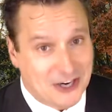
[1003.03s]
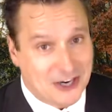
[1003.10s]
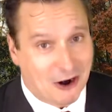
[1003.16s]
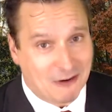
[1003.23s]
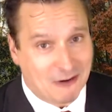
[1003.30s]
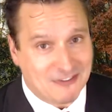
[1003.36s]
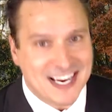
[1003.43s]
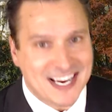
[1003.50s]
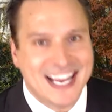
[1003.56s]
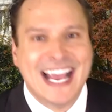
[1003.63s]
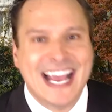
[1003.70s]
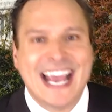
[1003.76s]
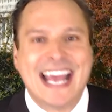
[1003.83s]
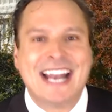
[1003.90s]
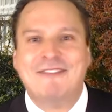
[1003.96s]
Harvey
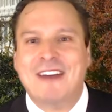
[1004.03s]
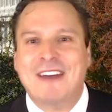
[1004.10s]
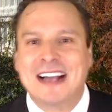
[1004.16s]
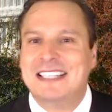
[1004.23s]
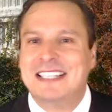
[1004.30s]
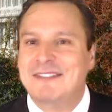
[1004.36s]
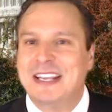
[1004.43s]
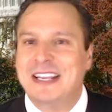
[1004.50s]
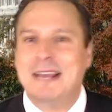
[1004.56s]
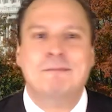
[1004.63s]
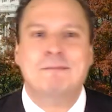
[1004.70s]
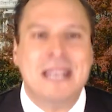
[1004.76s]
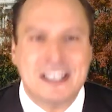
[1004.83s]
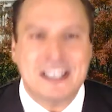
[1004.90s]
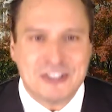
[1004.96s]
and effectively
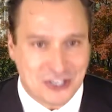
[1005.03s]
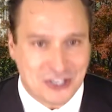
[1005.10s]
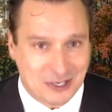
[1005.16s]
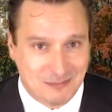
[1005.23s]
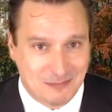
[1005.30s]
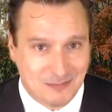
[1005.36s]
impeached him.